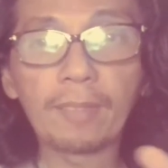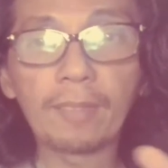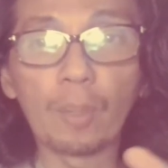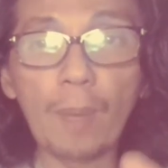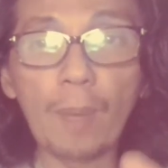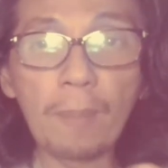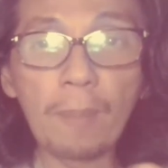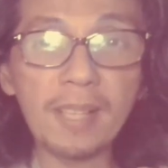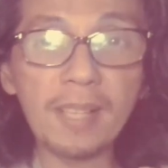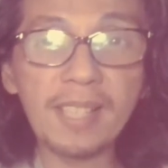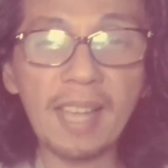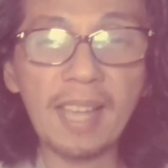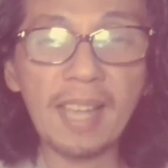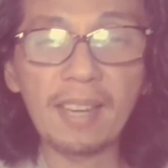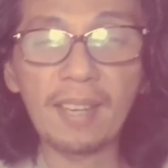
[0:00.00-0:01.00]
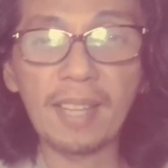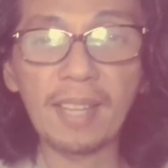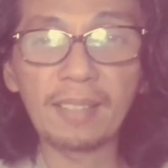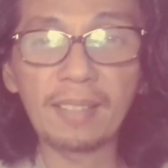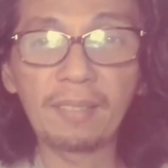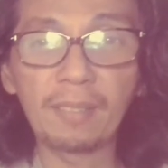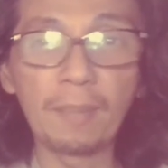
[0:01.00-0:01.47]
the red blood cell, like
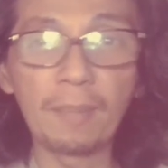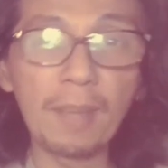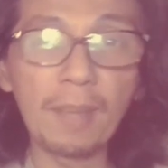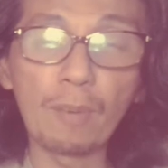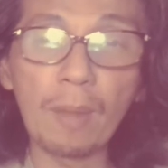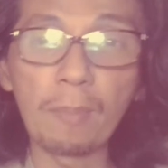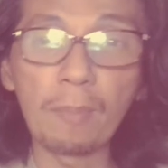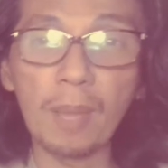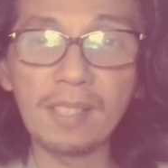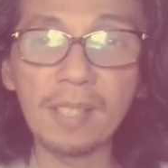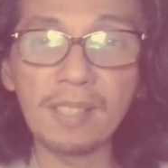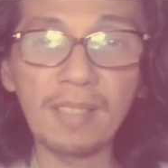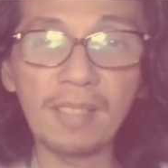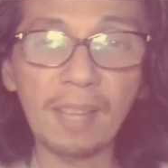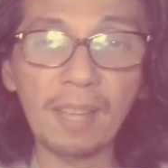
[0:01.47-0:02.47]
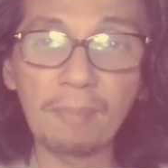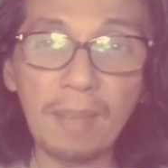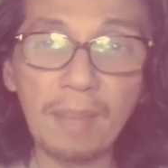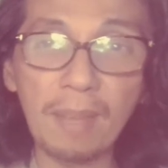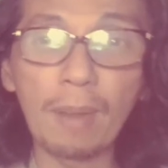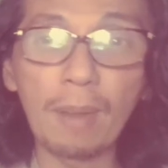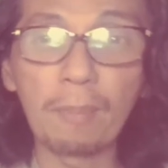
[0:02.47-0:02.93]
male red blood
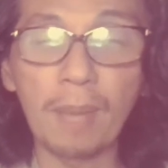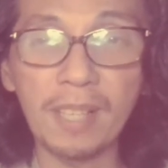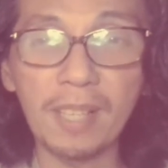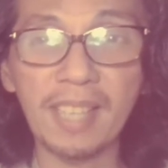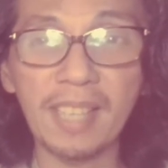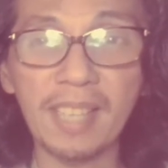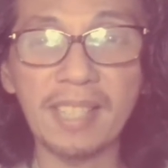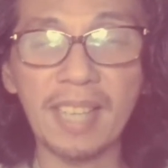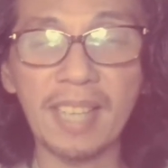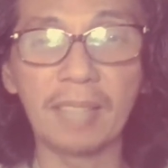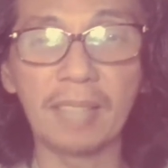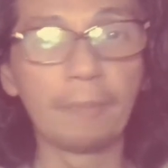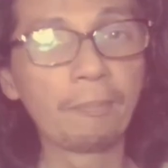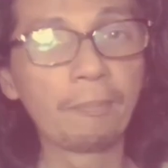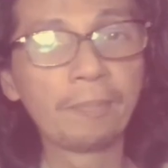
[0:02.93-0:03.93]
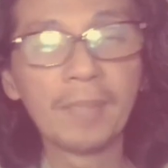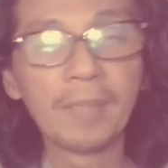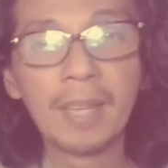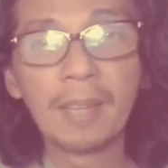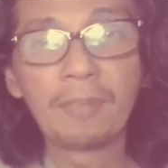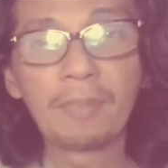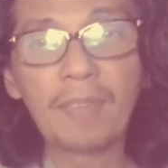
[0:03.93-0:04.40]
cell said,
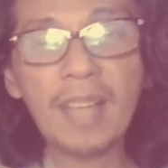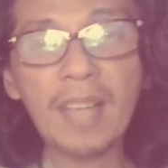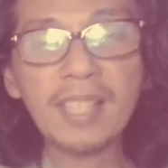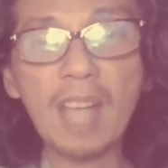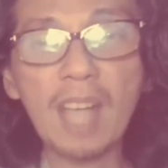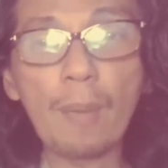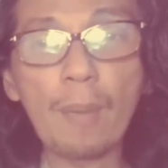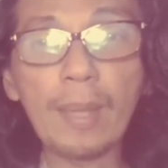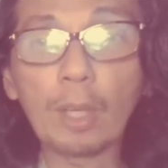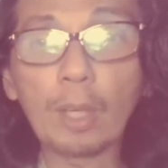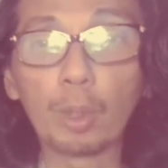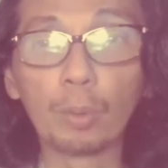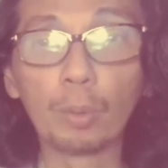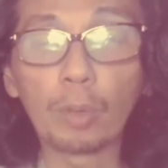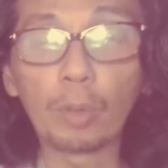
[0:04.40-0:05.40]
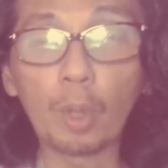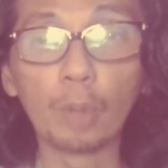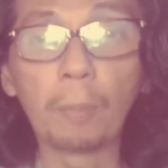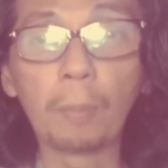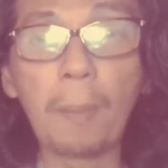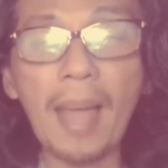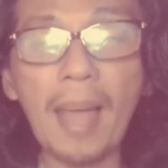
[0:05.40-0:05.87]
that's how a
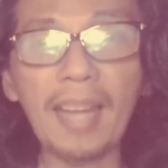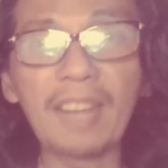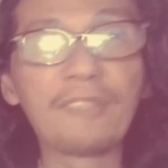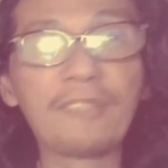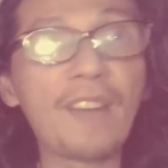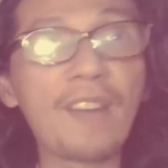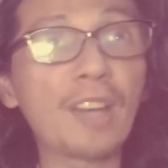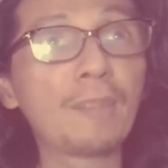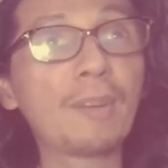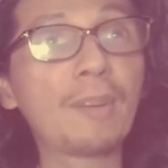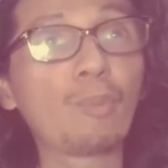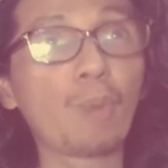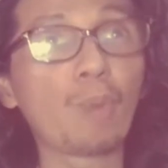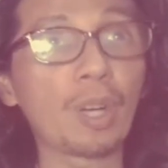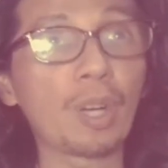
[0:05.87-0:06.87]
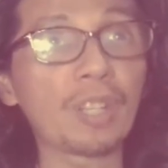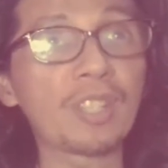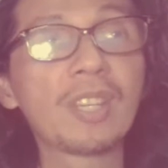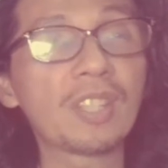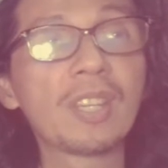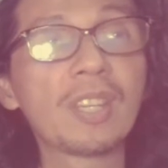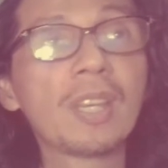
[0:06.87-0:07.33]
code black environment
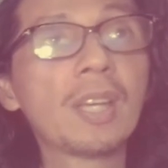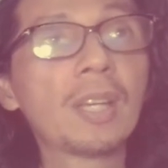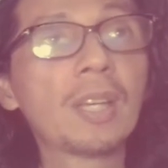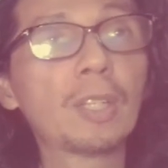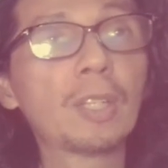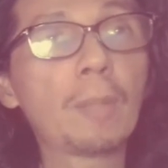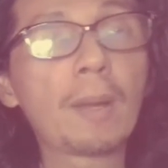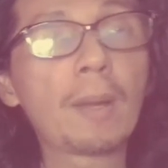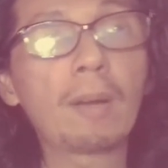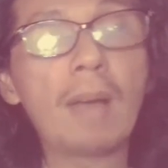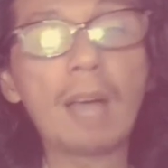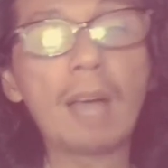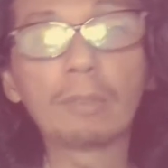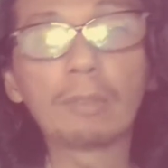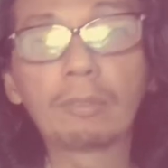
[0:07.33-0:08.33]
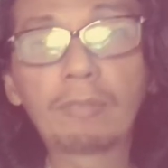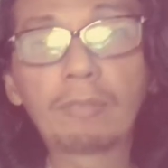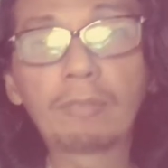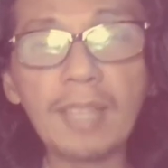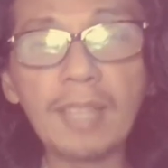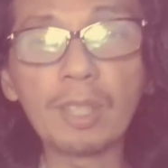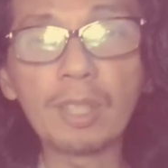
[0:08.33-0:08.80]
works. No matter how
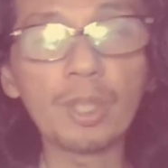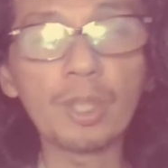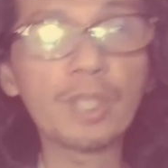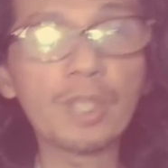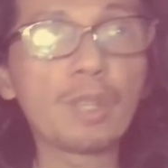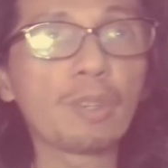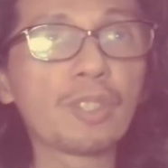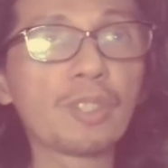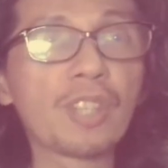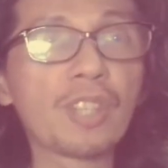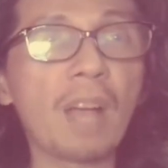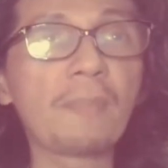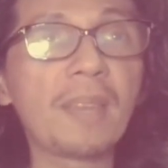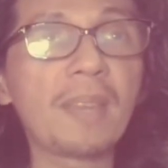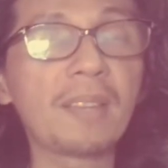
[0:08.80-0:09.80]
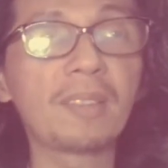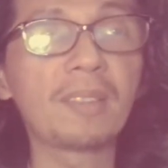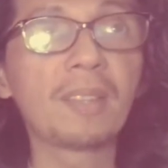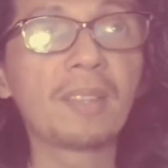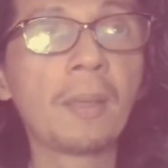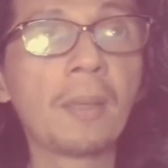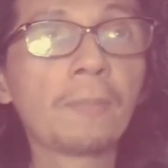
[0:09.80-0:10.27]
dangerous your job,
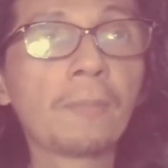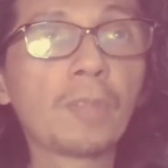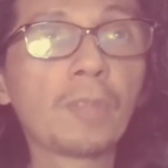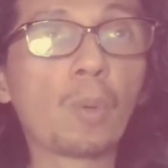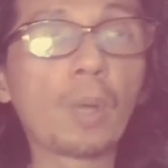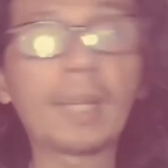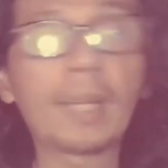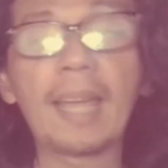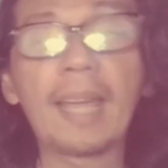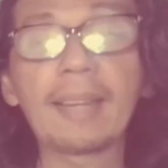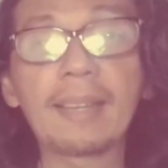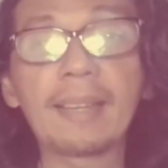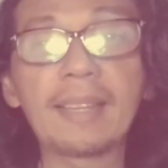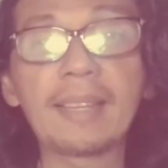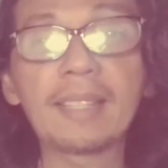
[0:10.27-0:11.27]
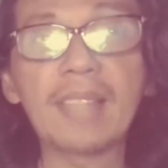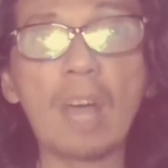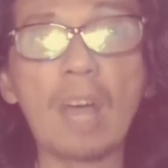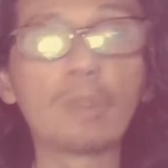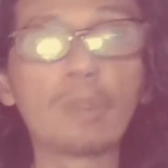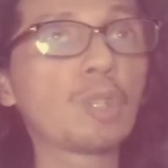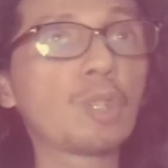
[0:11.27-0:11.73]
the work area is
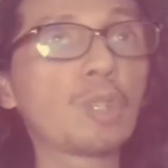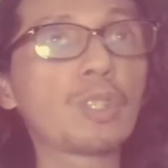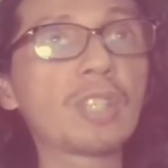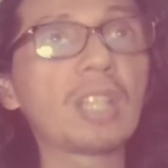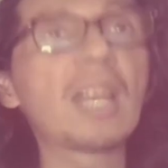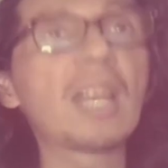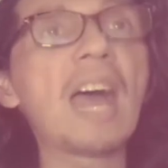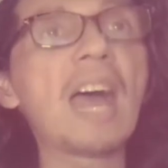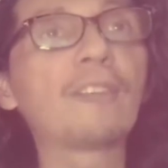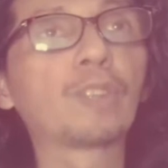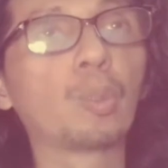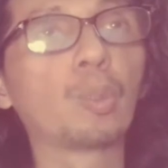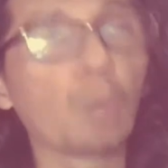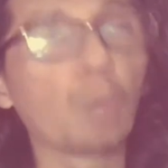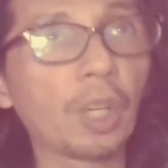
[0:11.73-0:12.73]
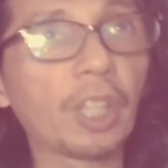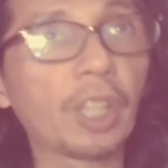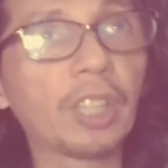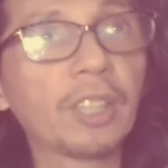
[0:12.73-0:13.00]
now, you still have to work.